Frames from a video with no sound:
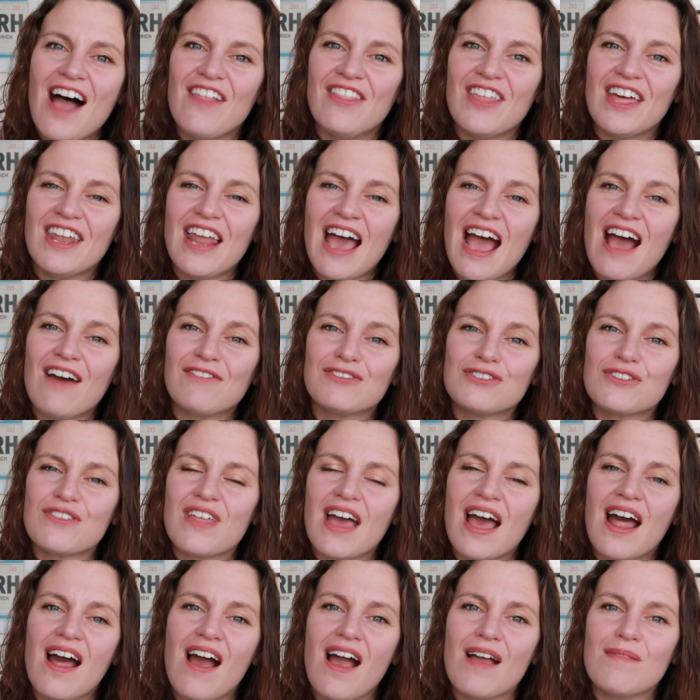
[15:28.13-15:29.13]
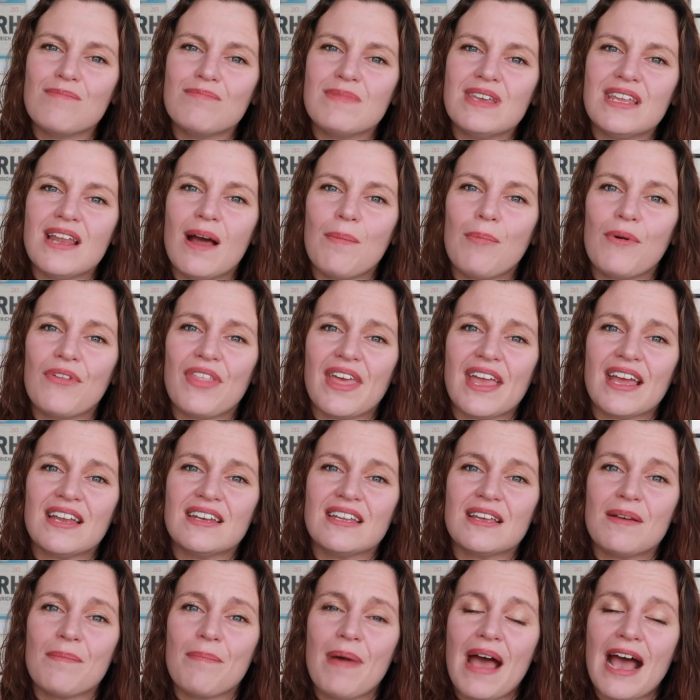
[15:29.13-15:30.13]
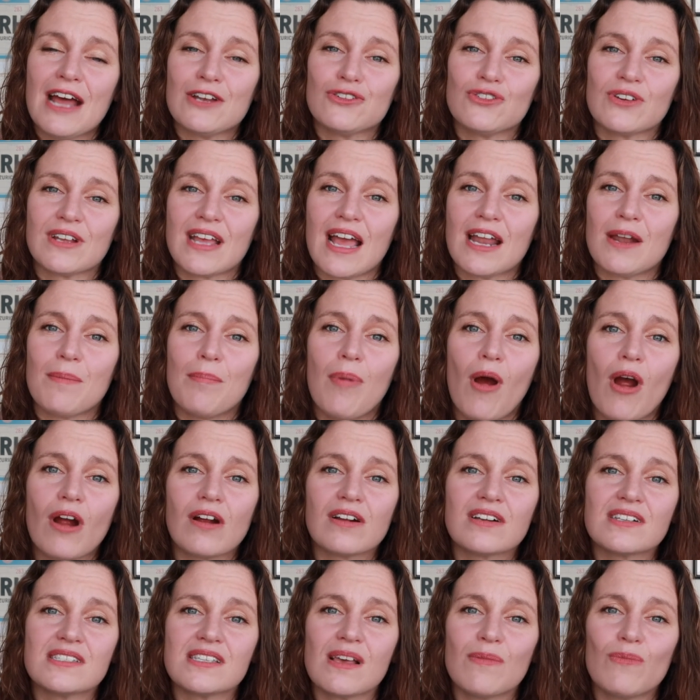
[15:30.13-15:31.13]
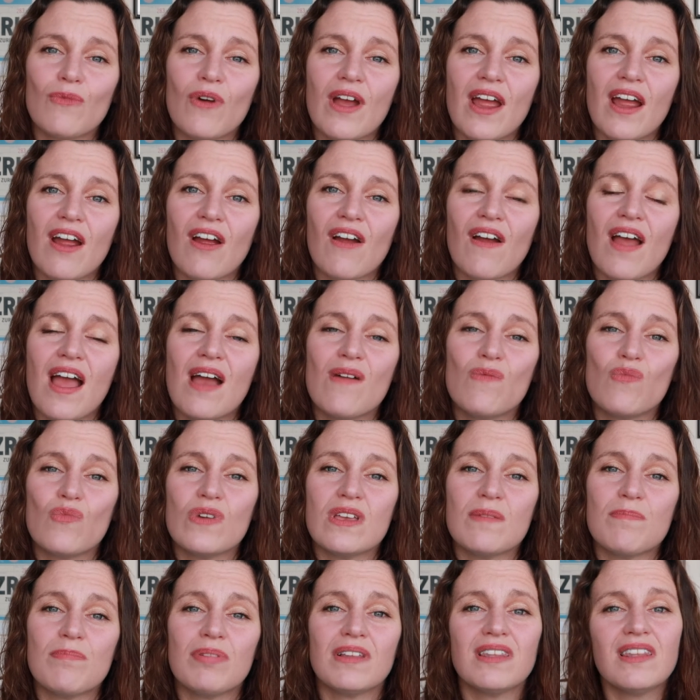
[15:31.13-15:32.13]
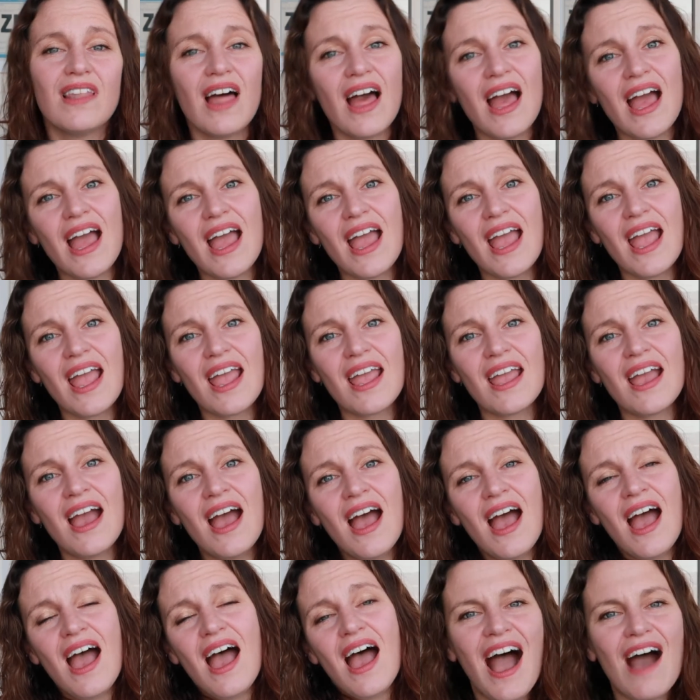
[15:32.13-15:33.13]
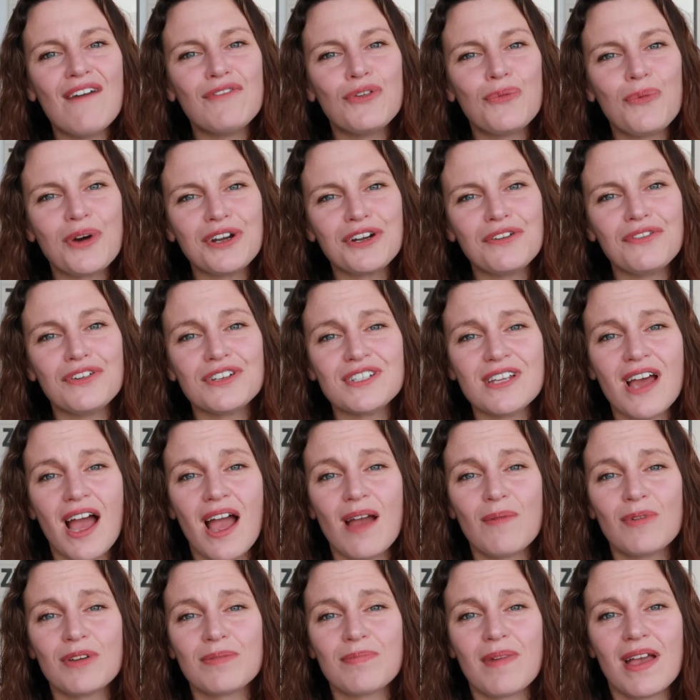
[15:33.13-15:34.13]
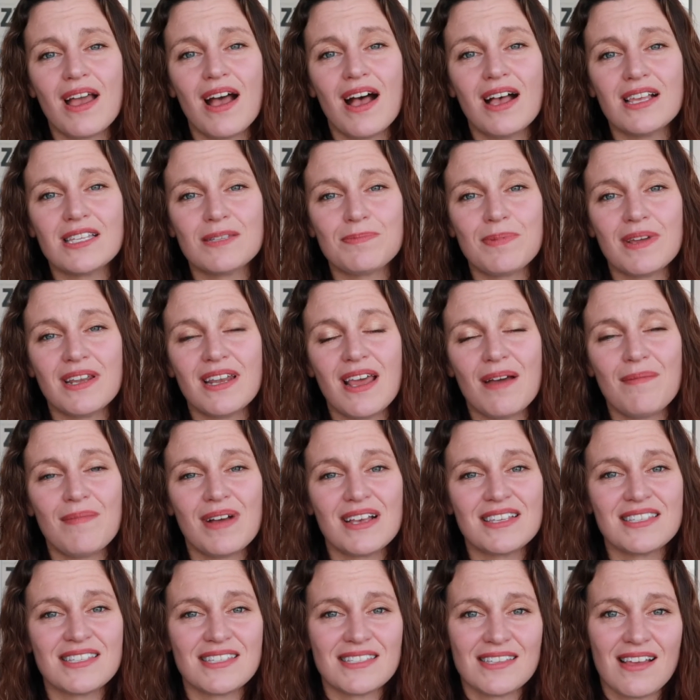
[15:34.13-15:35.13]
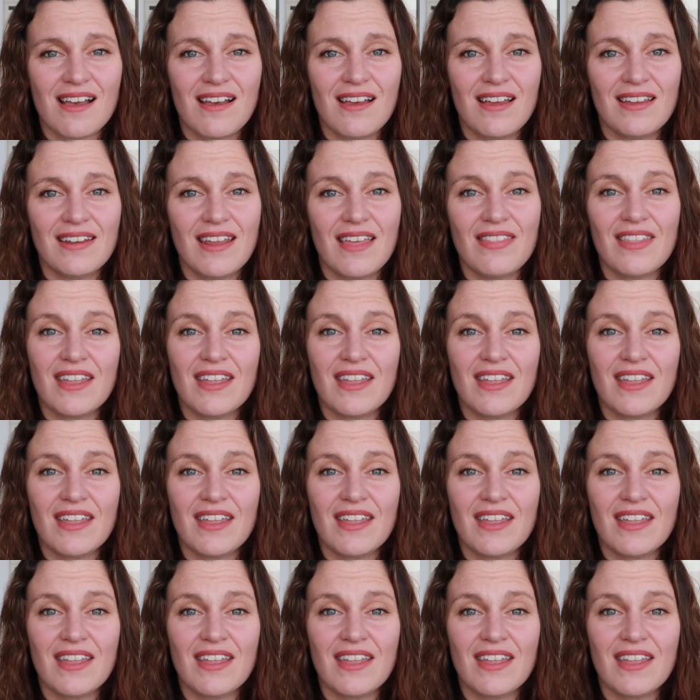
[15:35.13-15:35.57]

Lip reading: And then after that, I meet up with Andy and Patrick at a park somewhere and we play, have a wonderful time with my husband and my son.